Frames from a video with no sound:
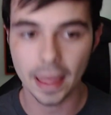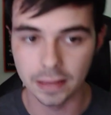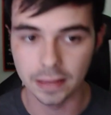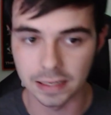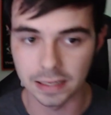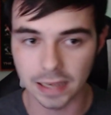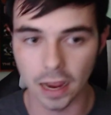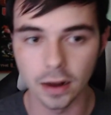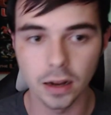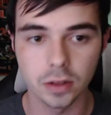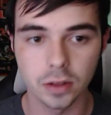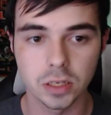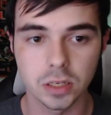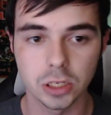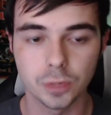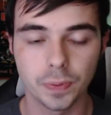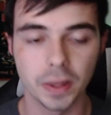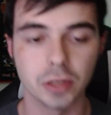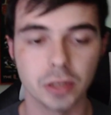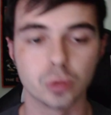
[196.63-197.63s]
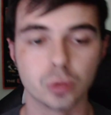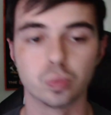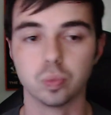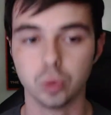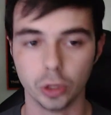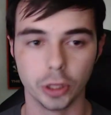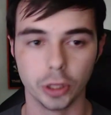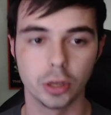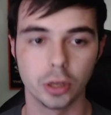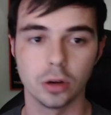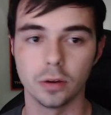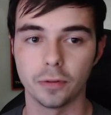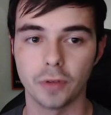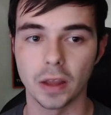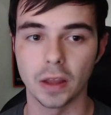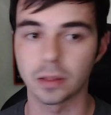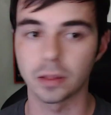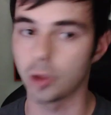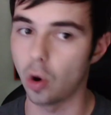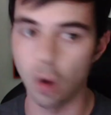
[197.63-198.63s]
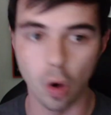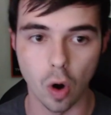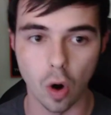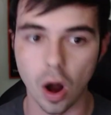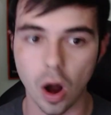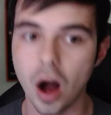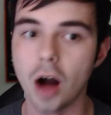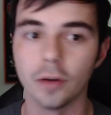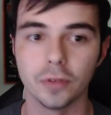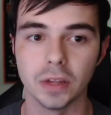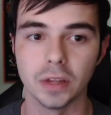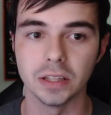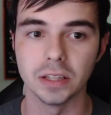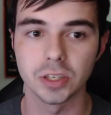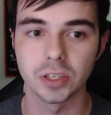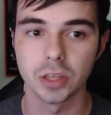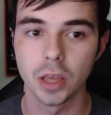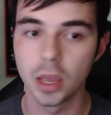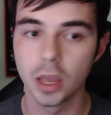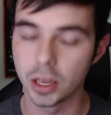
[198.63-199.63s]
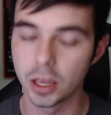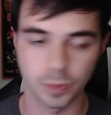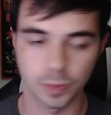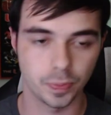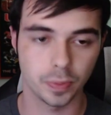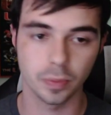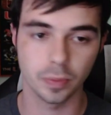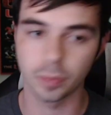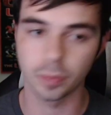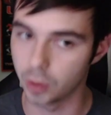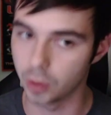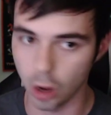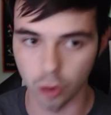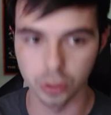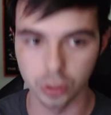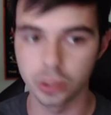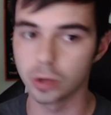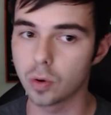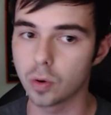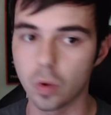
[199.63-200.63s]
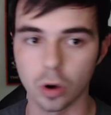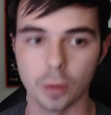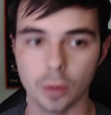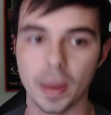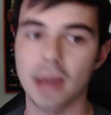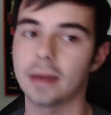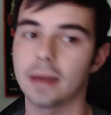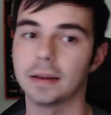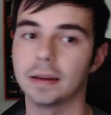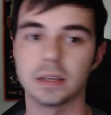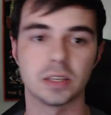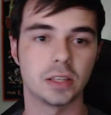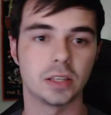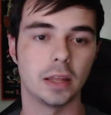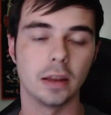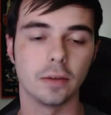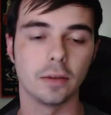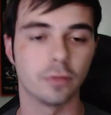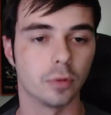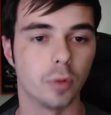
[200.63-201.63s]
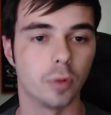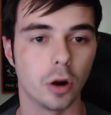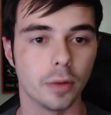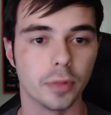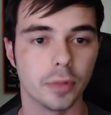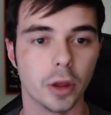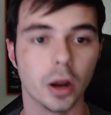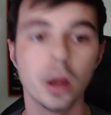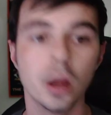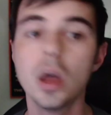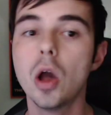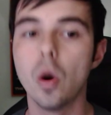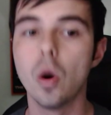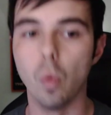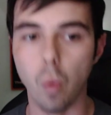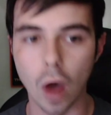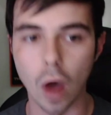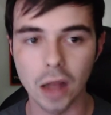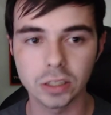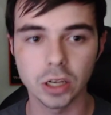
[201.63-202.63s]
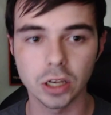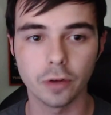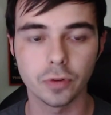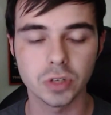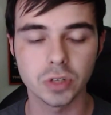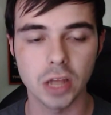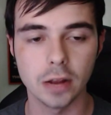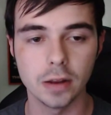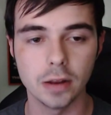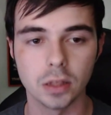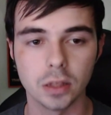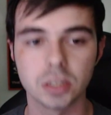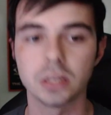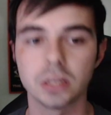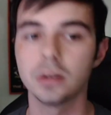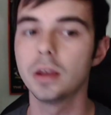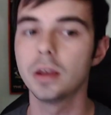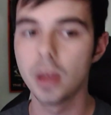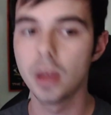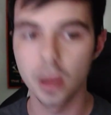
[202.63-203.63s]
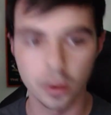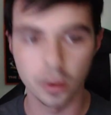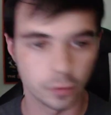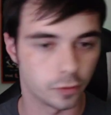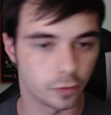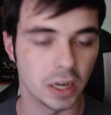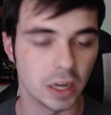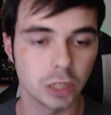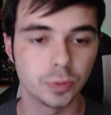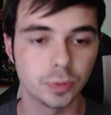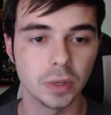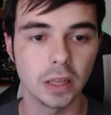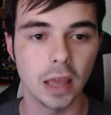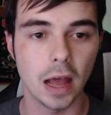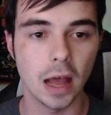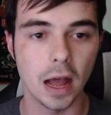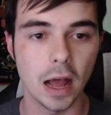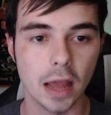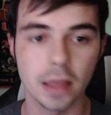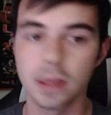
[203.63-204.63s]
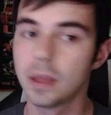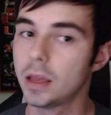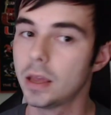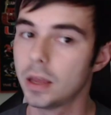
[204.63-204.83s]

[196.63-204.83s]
Zion Nelson's play is really going to affect the whole offense, going to the quarterback and extending from out there. Watch out for Zion Nelson, freshman guy.